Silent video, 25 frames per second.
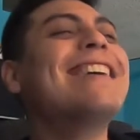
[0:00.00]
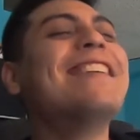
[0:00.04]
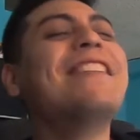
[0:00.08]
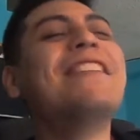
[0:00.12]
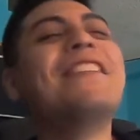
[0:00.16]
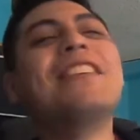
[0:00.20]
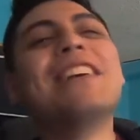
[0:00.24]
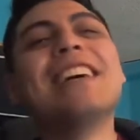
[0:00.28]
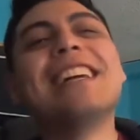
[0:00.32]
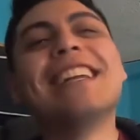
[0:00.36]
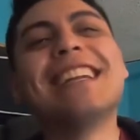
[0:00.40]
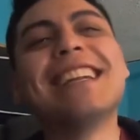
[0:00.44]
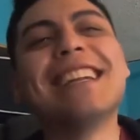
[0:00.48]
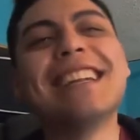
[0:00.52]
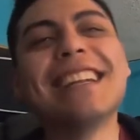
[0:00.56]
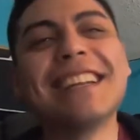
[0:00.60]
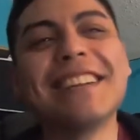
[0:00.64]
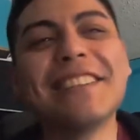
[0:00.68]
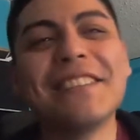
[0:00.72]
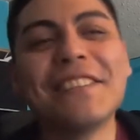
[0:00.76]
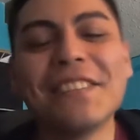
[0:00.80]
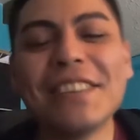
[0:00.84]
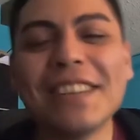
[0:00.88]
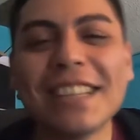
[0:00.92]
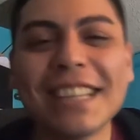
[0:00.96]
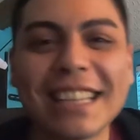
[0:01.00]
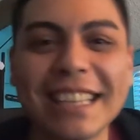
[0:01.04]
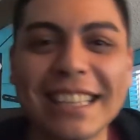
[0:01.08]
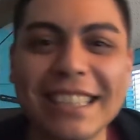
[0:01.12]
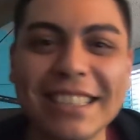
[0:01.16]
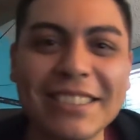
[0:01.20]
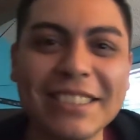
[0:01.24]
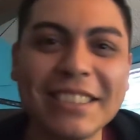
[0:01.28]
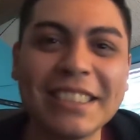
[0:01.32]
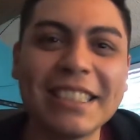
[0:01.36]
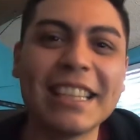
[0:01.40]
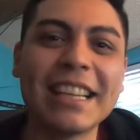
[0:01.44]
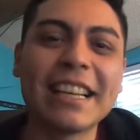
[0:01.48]
But fuck,
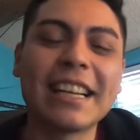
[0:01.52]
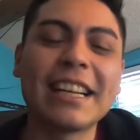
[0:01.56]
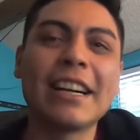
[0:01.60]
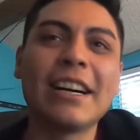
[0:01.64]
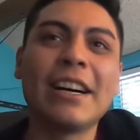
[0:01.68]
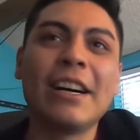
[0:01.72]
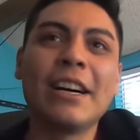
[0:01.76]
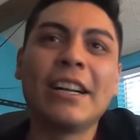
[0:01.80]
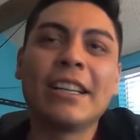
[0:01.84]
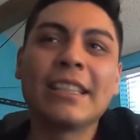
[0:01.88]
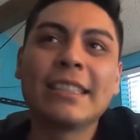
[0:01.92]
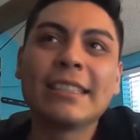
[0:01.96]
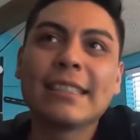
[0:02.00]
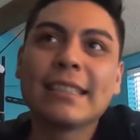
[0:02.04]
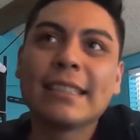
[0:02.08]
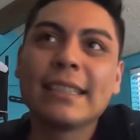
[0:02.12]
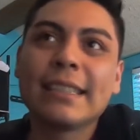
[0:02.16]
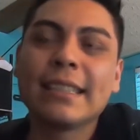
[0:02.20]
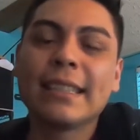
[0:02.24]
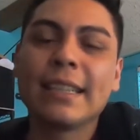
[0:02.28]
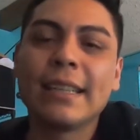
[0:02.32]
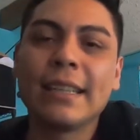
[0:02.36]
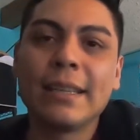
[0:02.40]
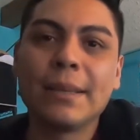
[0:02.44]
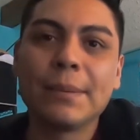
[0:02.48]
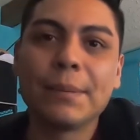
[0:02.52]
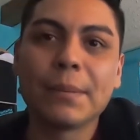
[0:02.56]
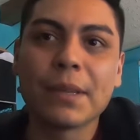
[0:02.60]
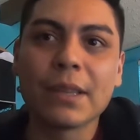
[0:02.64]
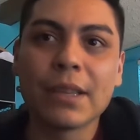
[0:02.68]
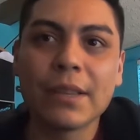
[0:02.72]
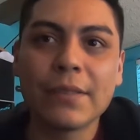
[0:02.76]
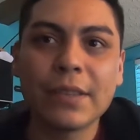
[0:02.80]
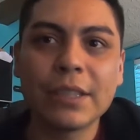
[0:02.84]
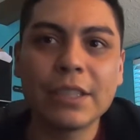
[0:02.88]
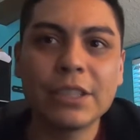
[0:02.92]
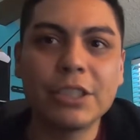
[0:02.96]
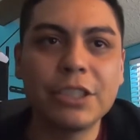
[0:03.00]
dude, like, honestly,
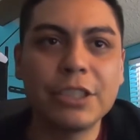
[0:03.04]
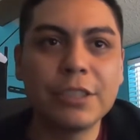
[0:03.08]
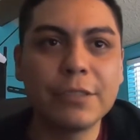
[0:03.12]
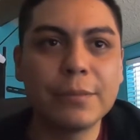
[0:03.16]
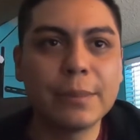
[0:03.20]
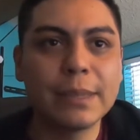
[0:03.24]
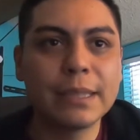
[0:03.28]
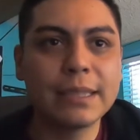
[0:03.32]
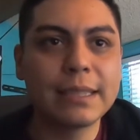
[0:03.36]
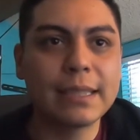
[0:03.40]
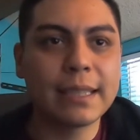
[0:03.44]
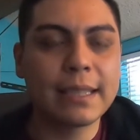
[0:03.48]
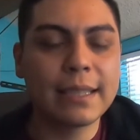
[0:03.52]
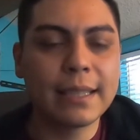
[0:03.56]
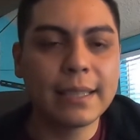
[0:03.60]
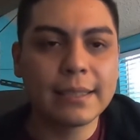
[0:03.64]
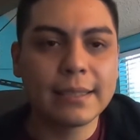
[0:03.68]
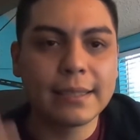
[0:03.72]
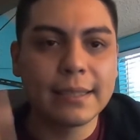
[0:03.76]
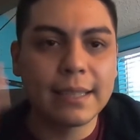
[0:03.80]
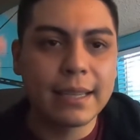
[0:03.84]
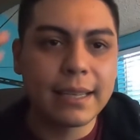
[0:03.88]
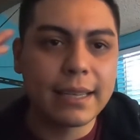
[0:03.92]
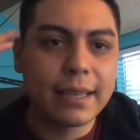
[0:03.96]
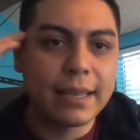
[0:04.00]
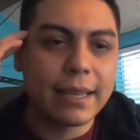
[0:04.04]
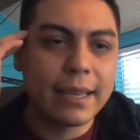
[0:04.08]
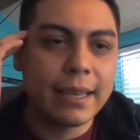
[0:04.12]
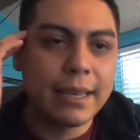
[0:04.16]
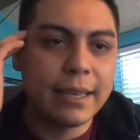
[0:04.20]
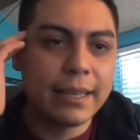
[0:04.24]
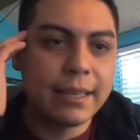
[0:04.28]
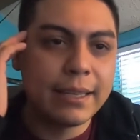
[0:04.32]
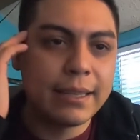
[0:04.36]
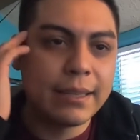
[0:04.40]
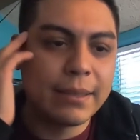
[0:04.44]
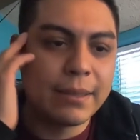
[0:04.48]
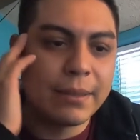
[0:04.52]
gloving achievements, I guess, like,
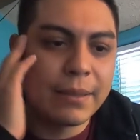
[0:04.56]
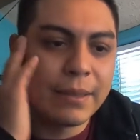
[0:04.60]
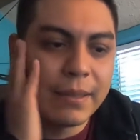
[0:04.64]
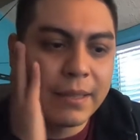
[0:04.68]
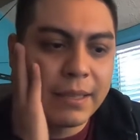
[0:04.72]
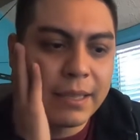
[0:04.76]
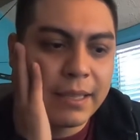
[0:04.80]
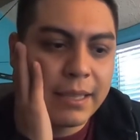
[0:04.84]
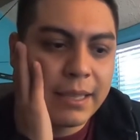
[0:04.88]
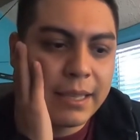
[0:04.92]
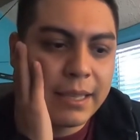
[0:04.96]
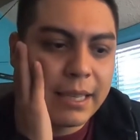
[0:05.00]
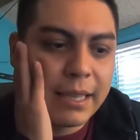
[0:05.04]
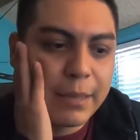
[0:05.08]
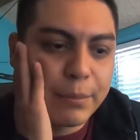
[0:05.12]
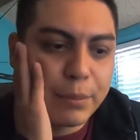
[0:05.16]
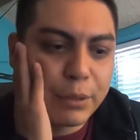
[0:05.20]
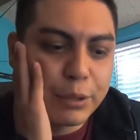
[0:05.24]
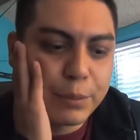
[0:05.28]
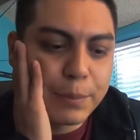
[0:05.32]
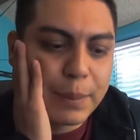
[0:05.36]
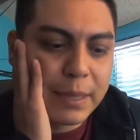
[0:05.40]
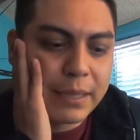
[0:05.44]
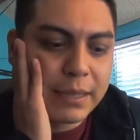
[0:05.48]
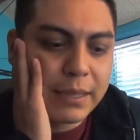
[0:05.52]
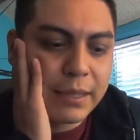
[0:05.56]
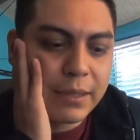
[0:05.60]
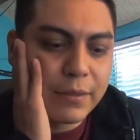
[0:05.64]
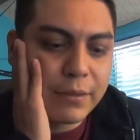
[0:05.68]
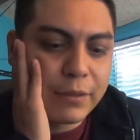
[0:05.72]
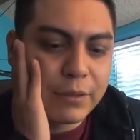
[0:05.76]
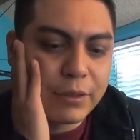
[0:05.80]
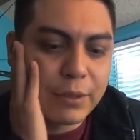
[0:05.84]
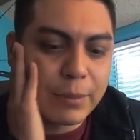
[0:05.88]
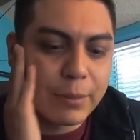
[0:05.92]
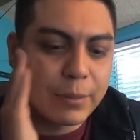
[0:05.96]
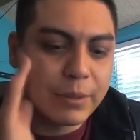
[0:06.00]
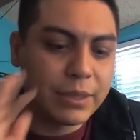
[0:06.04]
in a perspective
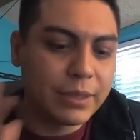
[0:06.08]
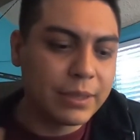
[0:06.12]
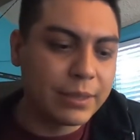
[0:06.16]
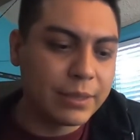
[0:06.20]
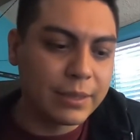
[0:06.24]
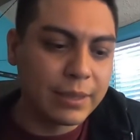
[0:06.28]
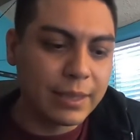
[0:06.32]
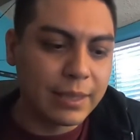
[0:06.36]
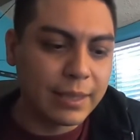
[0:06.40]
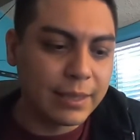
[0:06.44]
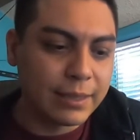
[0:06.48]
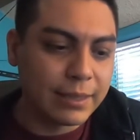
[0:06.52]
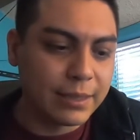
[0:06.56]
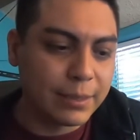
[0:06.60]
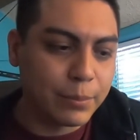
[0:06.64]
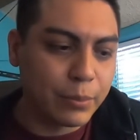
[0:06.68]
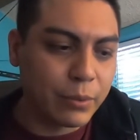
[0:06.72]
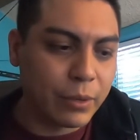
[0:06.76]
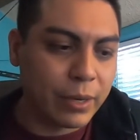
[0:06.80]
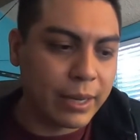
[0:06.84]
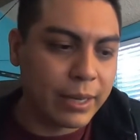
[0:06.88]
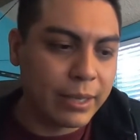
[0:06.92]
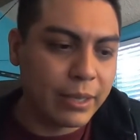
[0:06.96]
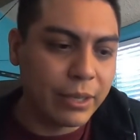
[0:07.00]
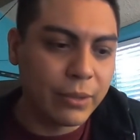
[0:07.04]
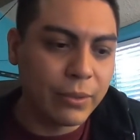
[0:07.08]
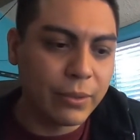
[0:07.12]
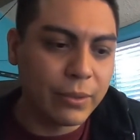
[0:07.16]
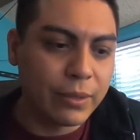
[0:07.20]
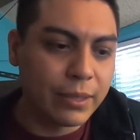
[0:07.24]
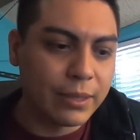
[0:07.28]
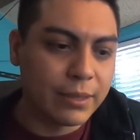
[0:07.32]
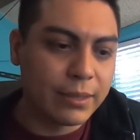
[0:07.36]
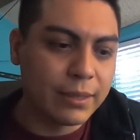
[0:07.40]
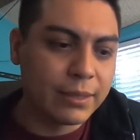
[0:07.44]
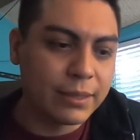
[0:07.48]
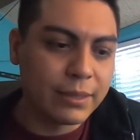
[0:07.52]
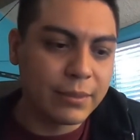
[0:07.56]
of somebody that's brand new,
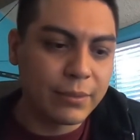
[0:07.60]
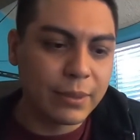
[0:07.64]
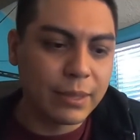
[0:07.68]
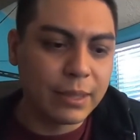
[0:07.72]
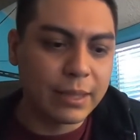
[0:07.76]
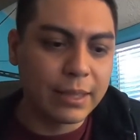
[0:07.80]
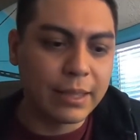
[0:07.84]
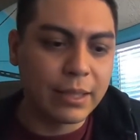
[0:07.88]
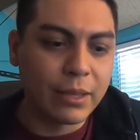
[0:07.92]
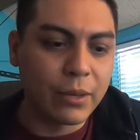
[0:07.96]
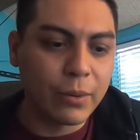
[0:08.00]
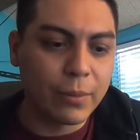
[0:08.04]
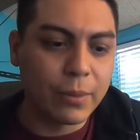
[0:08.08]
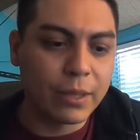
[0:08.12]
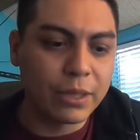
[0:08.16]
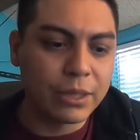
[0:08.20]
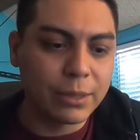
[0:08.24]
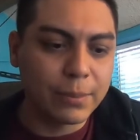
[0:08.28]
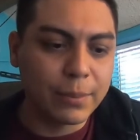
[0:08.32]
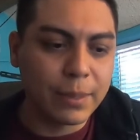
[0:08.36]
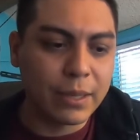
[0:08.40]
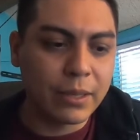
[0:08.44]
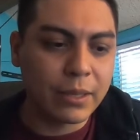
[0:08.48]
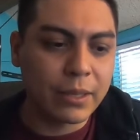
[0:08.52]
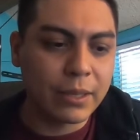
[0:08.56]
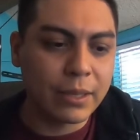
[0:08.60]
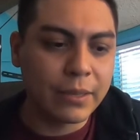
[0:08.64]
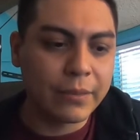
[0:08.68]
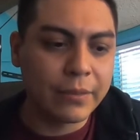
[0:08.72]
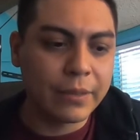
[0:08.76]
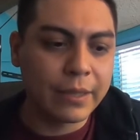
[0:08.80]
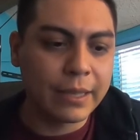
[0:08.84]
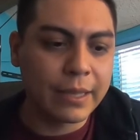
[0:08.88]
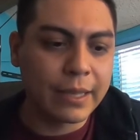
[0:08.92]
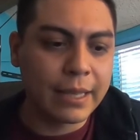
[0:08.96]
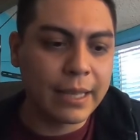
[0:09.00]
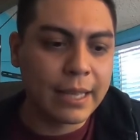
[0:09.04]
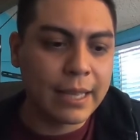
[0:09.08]
that doesn't really know much about
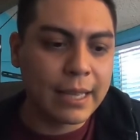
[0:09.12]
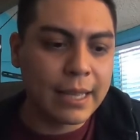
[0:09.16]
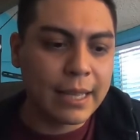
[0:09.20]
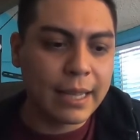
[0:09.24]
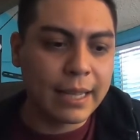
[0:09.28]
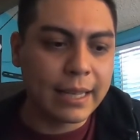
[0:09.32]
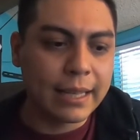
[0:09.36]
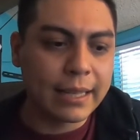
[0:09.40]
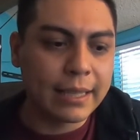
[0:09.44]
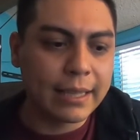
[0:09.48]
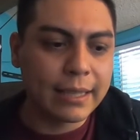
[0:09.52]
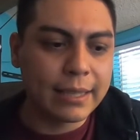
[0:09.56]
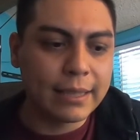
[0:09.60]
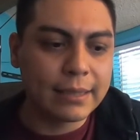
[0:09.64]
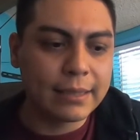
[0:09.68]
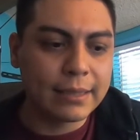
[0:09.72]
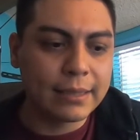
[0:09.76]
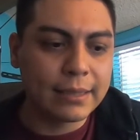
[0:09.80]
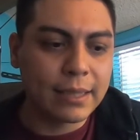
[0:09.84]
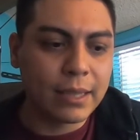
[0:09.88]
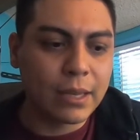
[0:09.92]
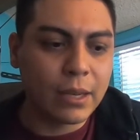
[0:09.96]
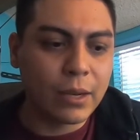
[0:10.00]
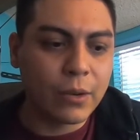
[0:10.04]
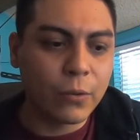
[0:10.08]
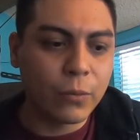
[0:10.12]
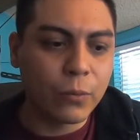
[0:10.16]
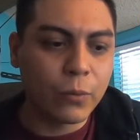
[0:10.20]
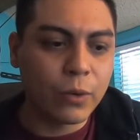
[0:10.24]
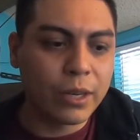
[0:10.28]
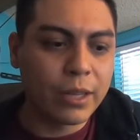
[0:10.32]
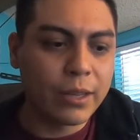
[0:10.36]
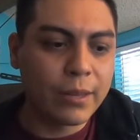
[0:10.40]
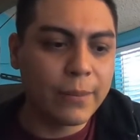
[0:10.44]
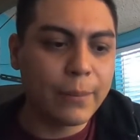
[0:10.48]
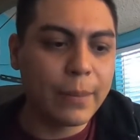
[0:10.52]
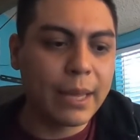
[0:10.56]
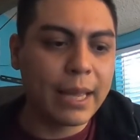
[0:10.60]
gloving, I guess
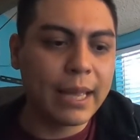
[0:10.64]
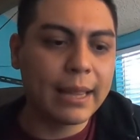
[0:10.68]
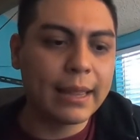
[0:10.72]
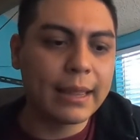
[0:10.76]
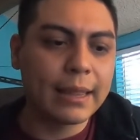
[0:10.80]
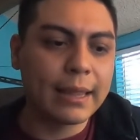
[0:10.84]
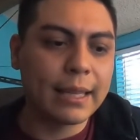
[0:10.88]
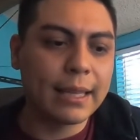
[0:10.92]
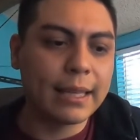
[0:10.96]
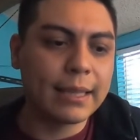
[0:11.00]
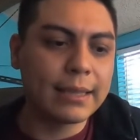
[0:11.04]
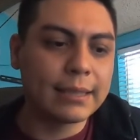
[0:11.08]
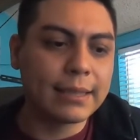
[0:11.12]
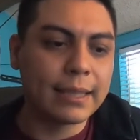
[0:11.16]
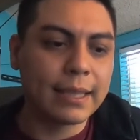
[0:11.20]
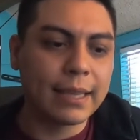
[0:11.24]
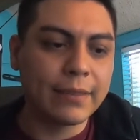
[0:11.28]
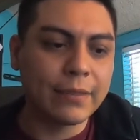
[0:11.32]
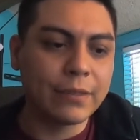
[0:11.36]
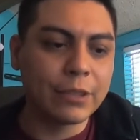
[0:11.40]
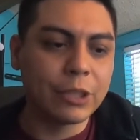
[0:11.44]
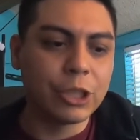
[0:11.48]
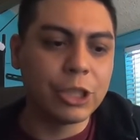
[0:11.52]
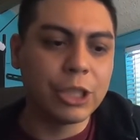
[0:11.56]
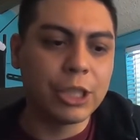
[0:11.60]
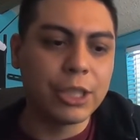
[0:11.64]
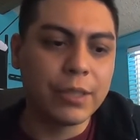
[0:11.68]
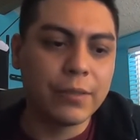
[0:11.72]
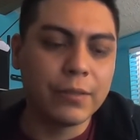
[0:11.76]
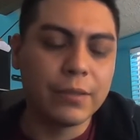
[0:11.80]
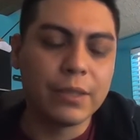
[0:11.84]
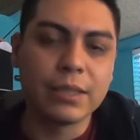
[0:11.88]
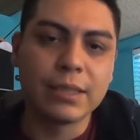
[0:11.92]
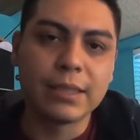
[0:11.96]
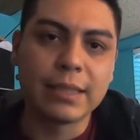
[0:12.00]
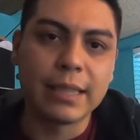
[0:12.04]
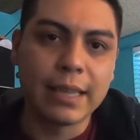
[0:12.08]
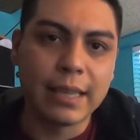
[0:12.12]
one of the main things that I've
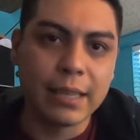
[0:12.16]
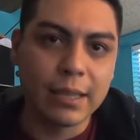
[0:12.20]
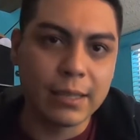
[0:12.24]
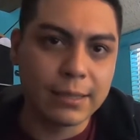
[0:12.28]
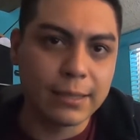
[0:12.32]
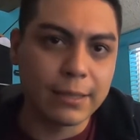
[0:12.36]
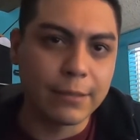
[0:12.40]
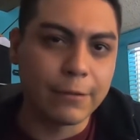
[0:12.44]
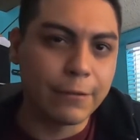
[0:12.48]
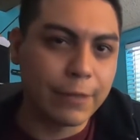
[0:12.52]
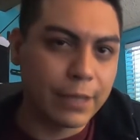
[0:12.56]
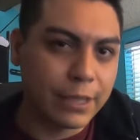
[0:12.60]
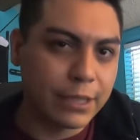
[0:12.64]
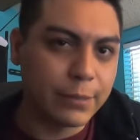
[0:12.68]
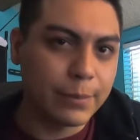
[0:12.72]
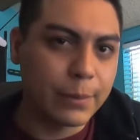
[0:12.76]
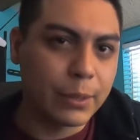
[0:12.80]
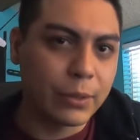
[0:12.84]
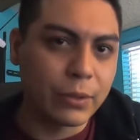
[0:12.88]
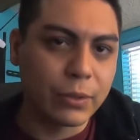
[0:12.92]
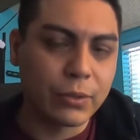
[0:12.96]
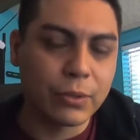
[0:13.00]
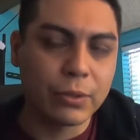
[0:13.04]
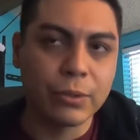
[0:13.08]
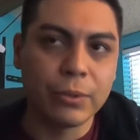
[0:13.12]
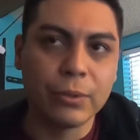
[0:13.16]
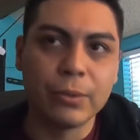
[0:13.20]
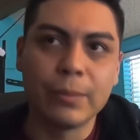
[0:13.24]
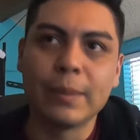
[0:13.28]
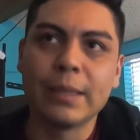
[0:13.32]
achieved is getting onto face melt crew.